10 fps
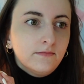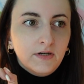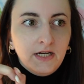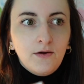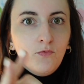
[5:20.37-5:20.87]

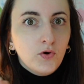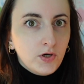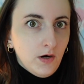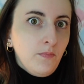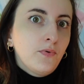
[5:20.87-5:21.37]
when I
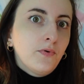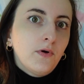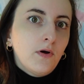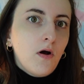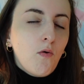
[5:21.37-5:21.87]
woke up
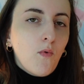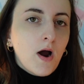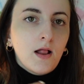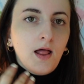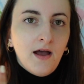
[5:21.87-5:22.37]

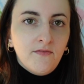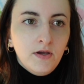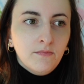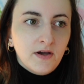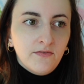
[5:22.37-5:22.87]
while
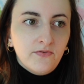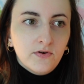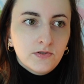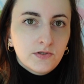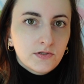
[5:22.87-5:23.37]
having my
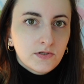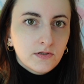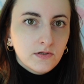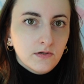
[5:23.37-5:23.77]
first